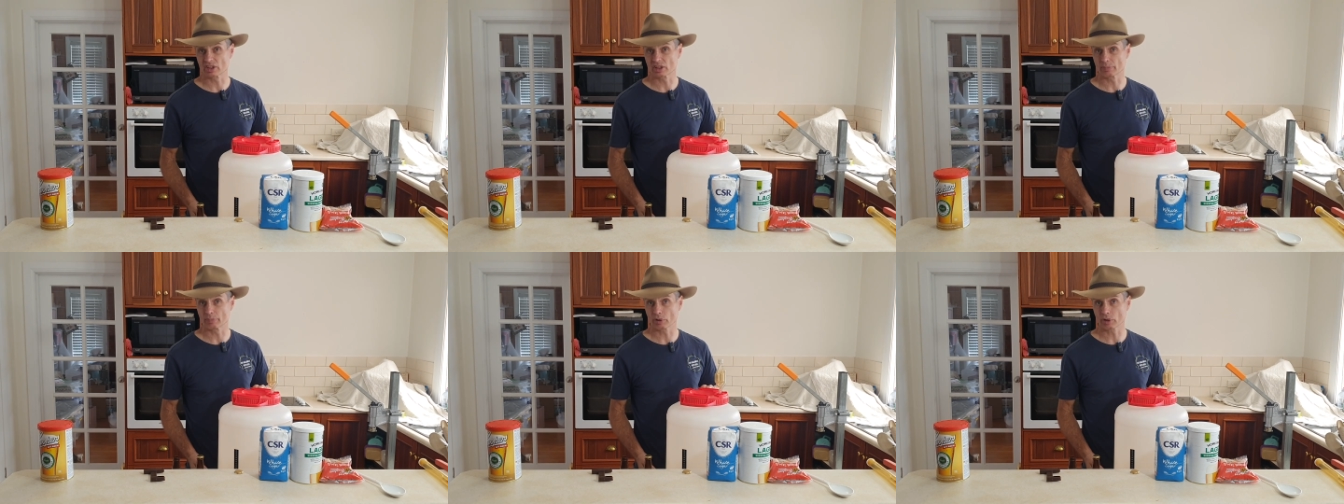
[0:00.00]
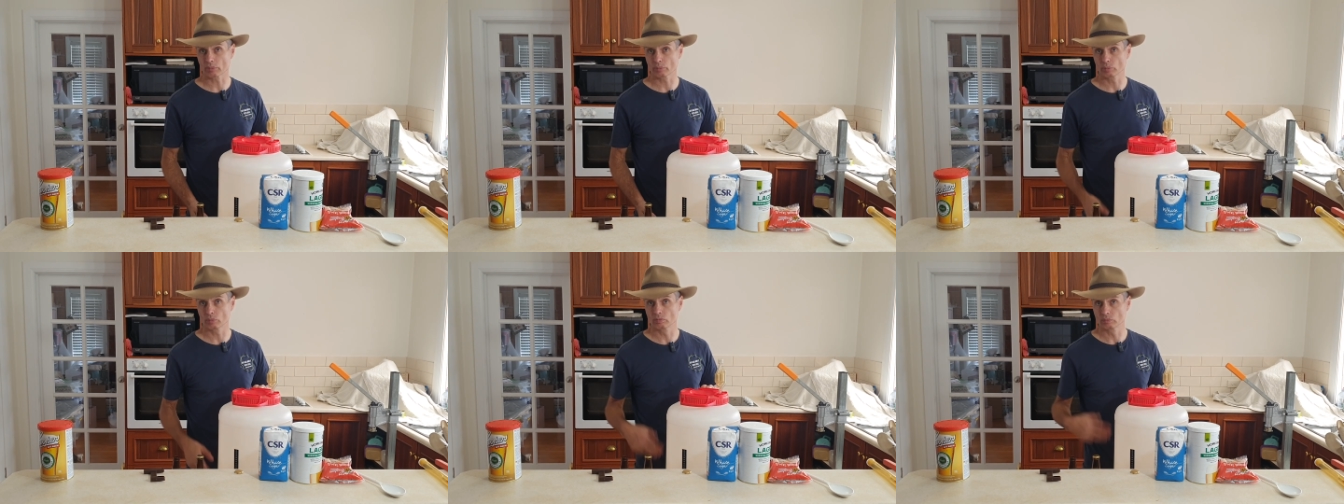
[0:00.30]
to the
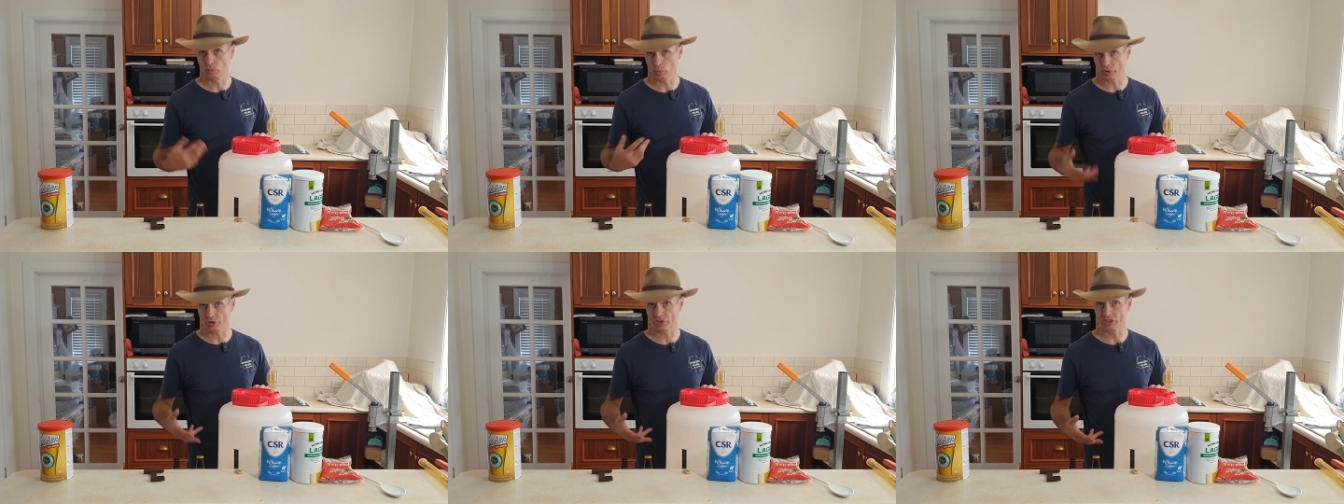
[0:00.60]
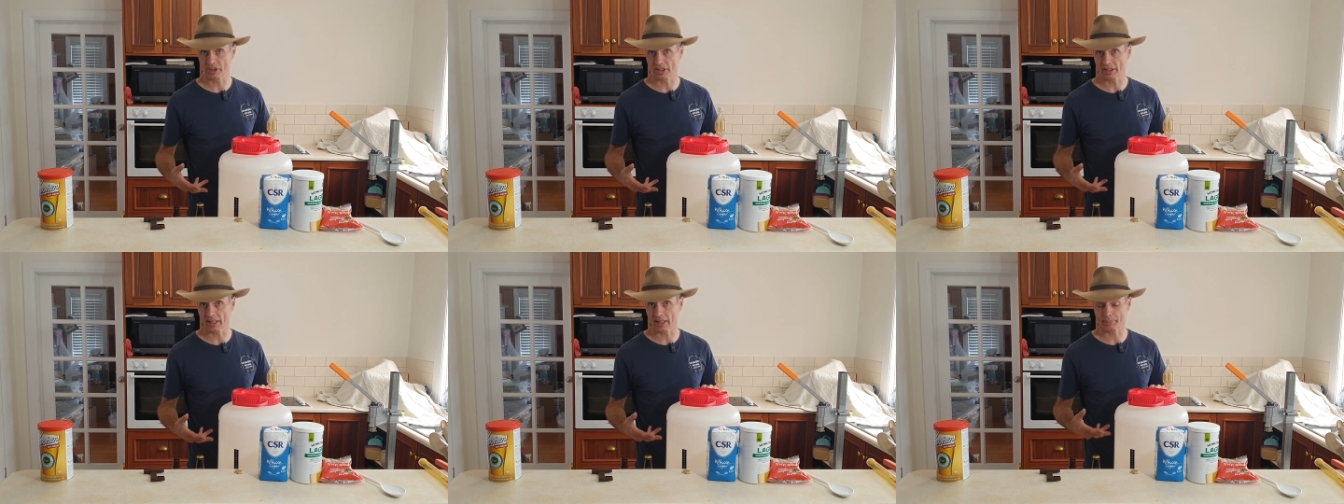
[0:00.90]
bottom. We'll
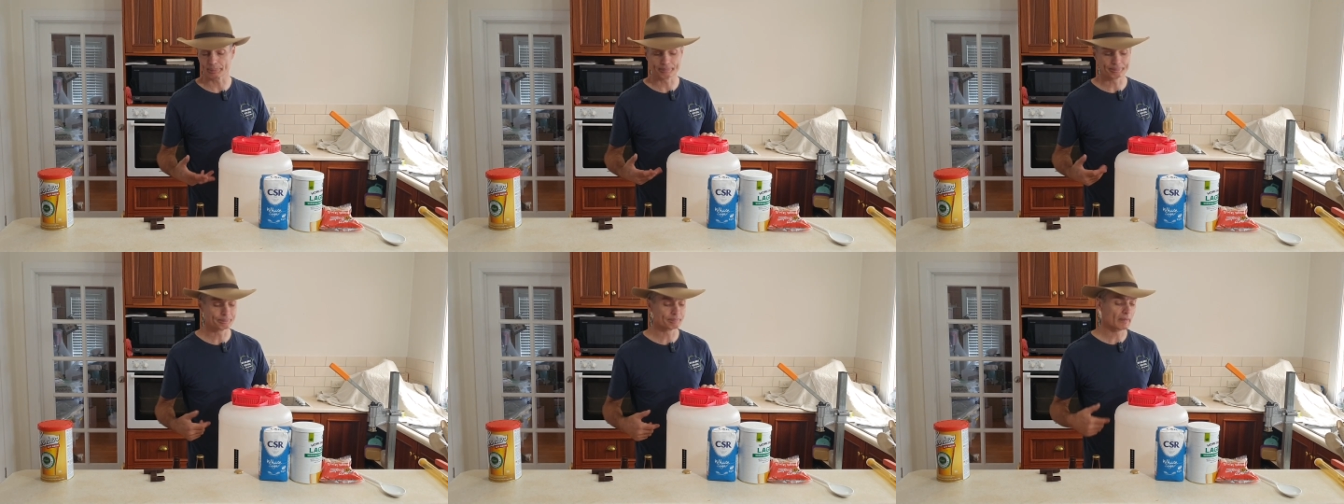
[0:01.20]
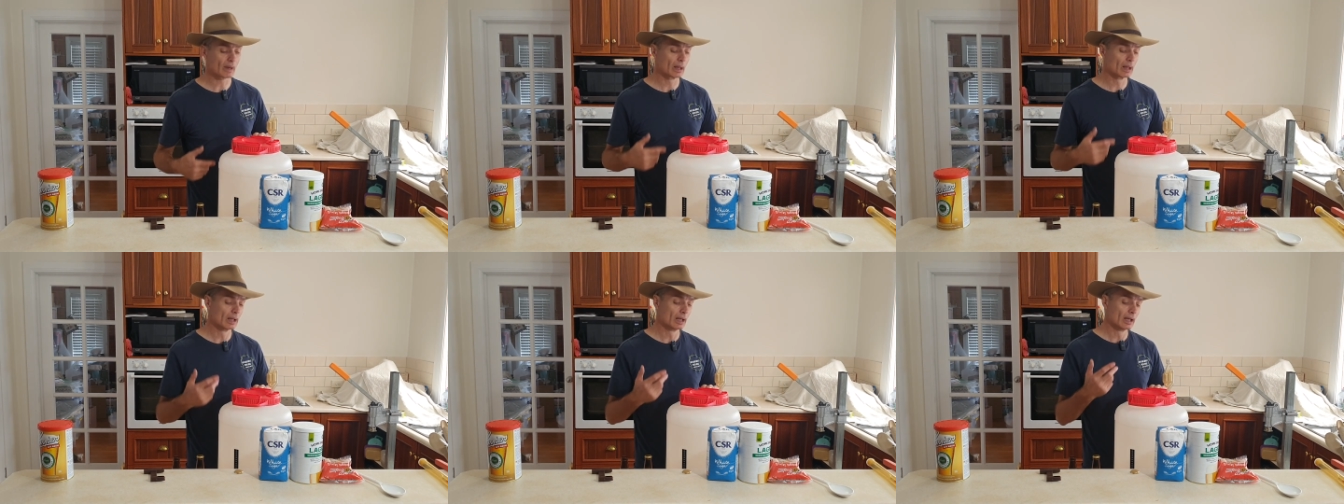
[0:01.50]
see that.
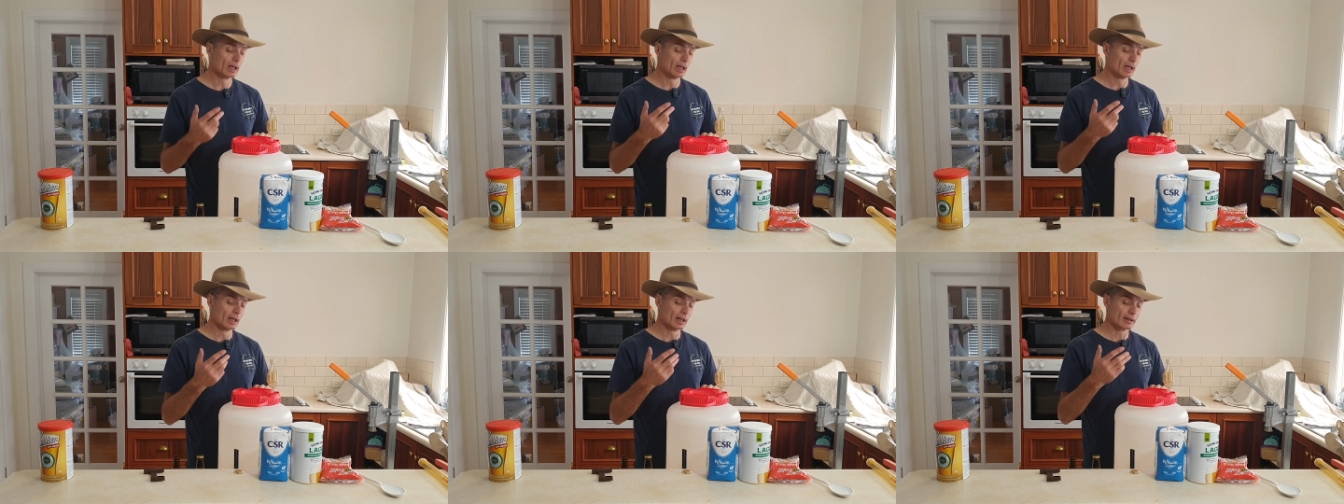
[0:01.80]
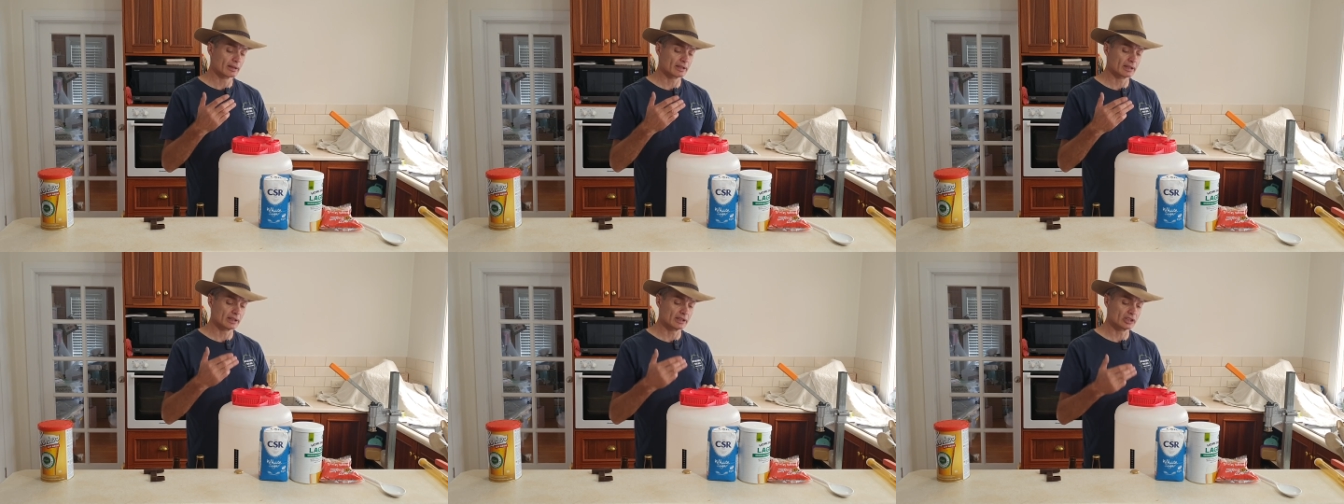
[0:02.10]

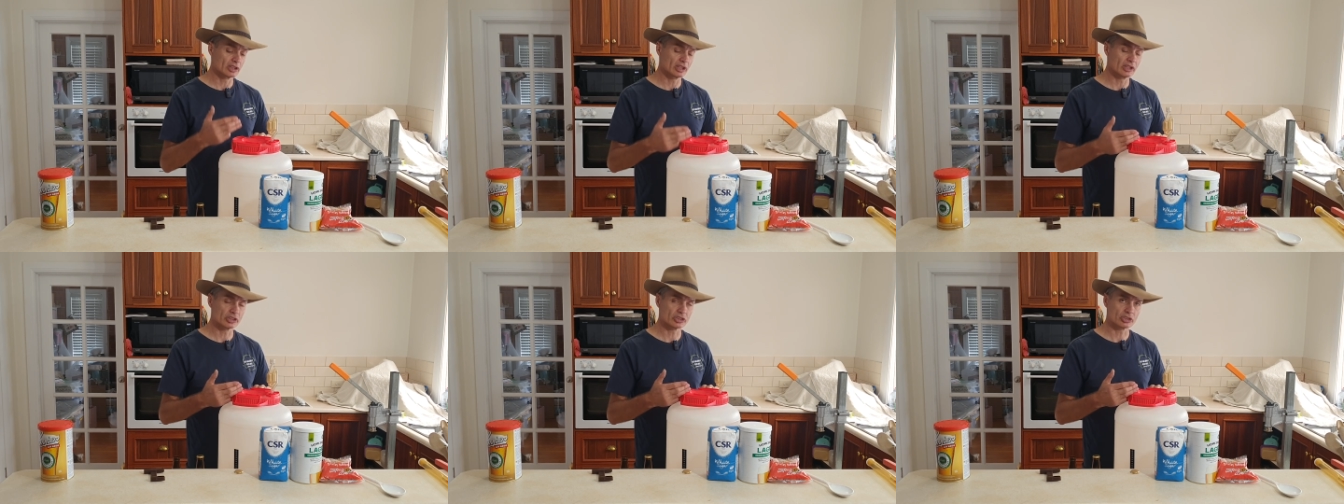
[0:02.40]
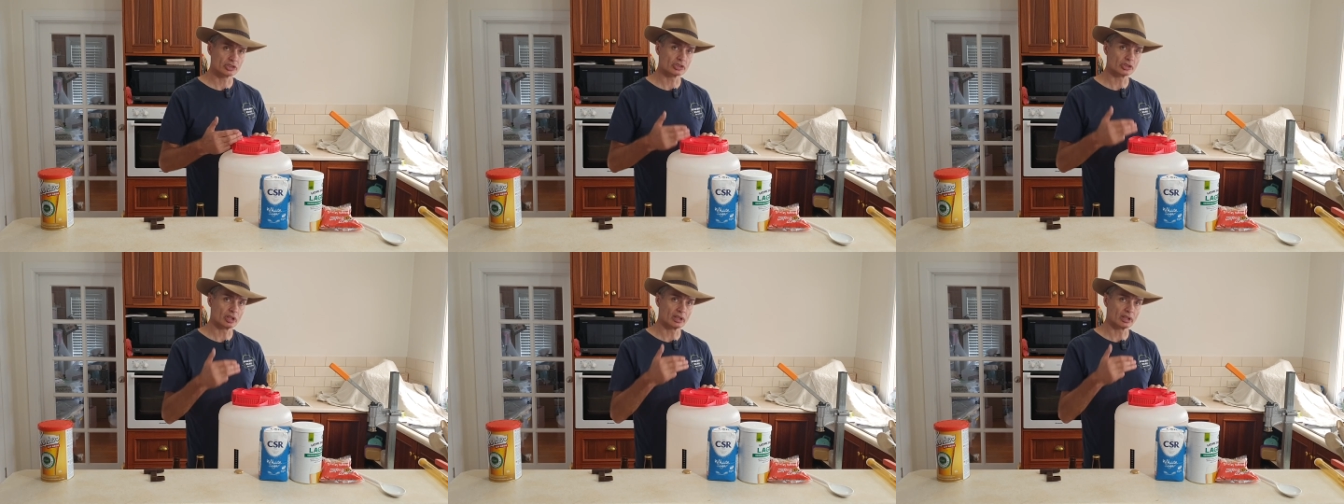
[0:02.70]
The yeast is